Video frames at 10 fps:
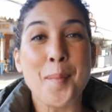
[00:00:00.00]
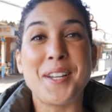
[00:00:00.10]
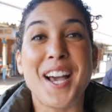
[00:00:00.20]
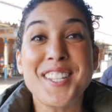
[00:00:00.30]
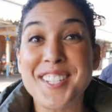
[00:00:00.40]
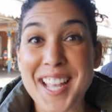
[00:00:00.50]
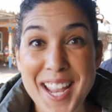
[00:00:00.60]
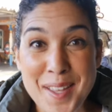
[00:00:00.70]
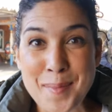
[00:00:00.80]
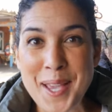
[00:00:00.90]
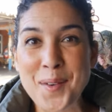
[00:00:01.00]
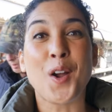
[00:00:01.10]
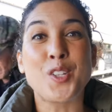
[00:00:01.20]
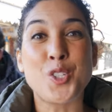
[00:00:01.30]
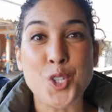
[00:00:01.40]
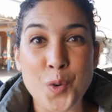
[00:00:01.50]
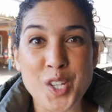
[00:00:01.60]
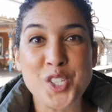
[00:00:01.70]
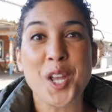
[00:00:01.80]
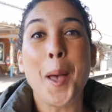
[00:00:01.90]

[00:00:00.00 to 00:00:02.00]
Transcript: But not just any bagel, a Jewish